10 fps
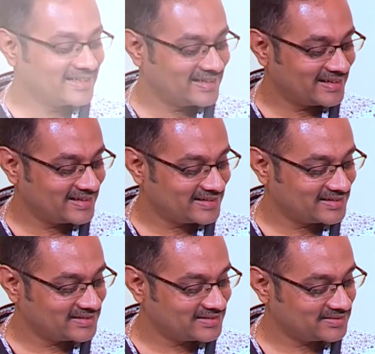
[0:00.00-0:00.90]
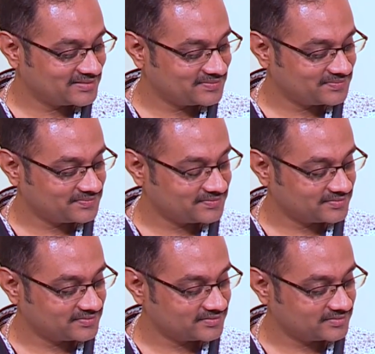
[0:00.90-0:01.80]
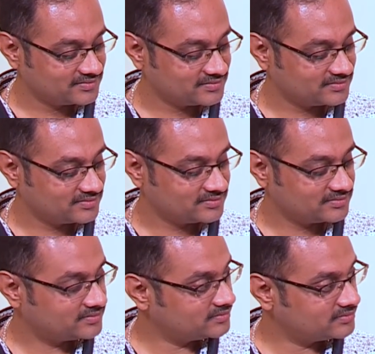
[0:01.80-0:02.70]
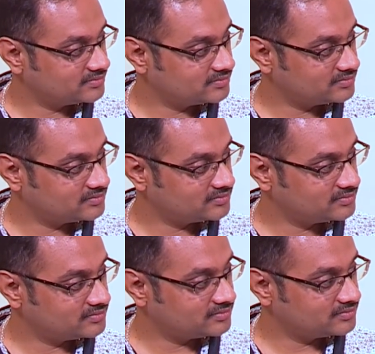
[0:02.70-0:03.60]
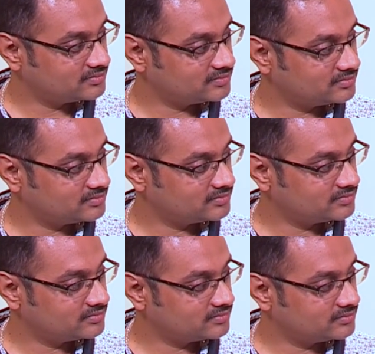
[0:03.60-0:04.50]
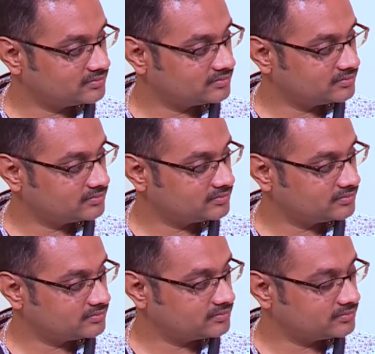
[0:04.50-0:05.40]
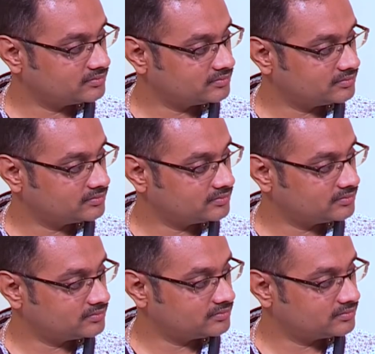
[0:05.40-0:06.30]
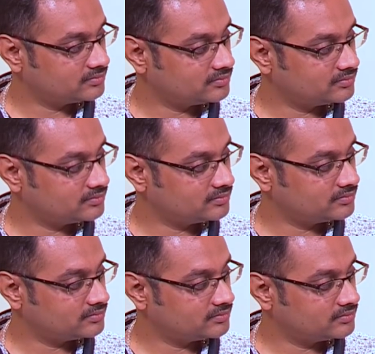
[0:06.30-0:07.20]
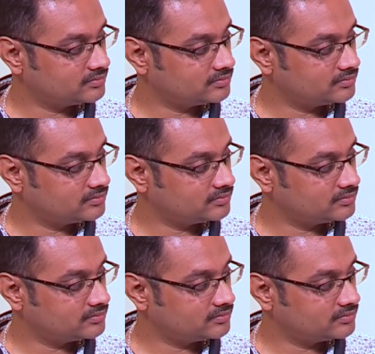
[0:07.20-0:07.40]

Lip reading: (silent)